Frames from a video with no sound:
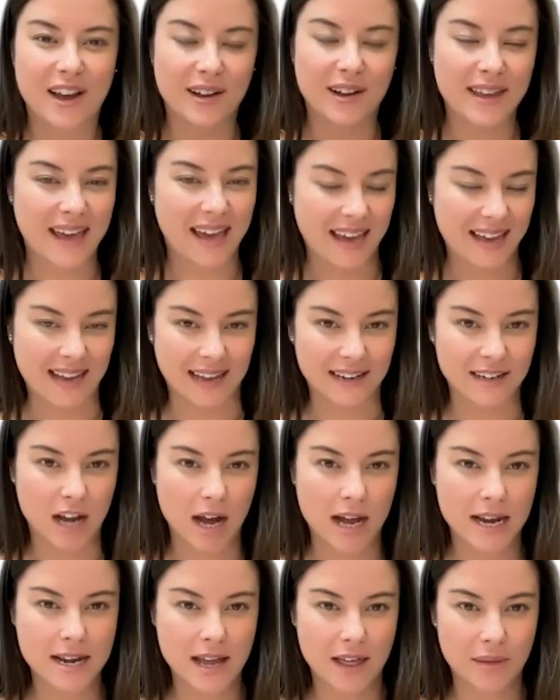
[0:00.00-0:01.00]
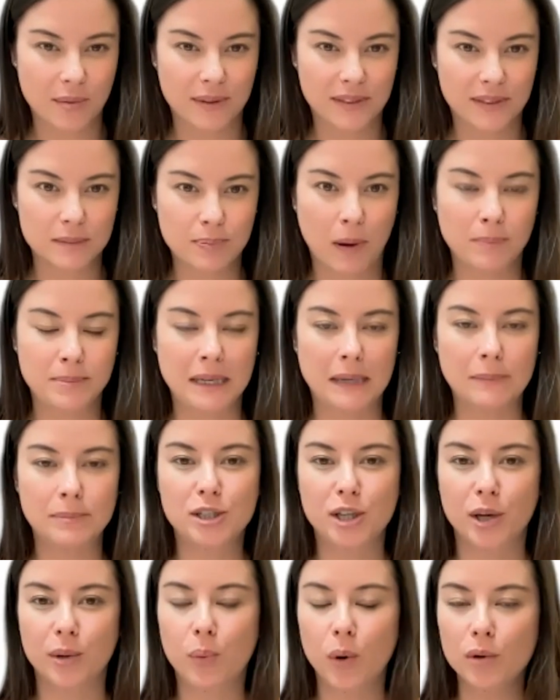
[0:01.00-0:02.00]
Okay, and another one that's popped up.
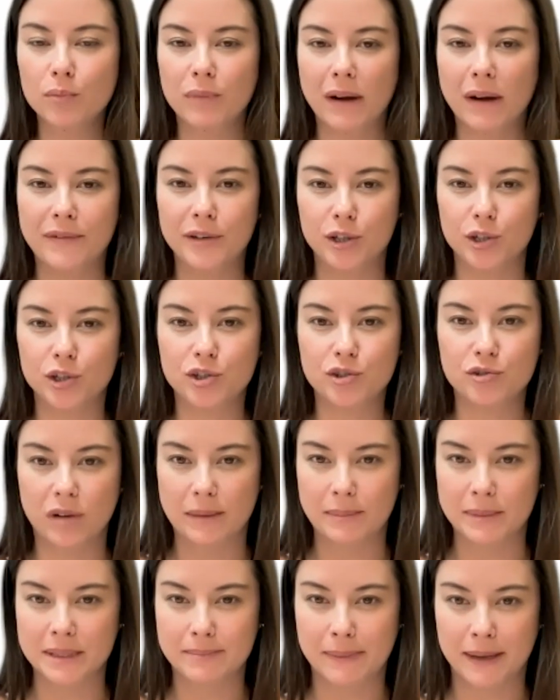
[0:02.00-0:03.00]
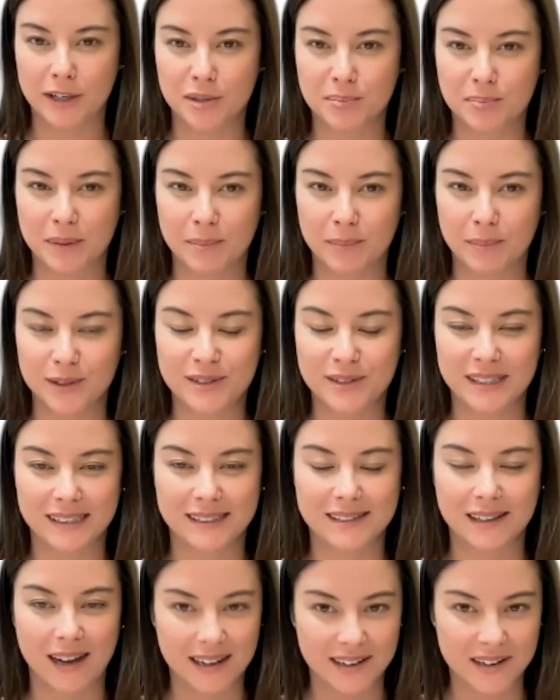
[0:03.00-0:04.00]
So, what revenue stream is management most
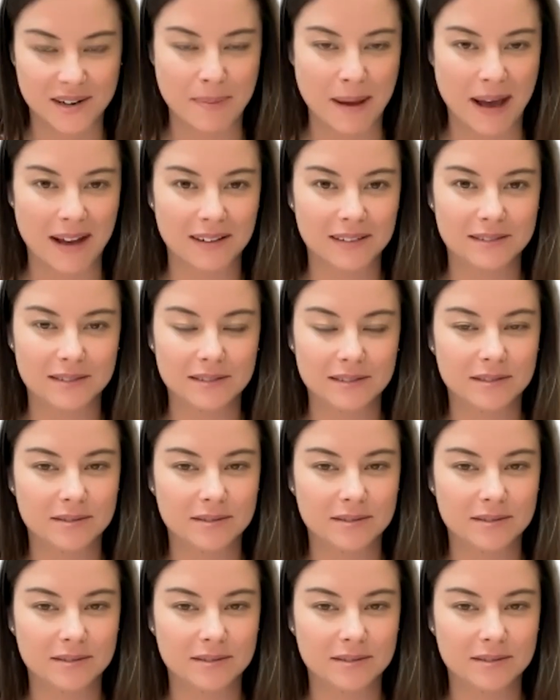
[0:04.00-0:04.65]
excited about?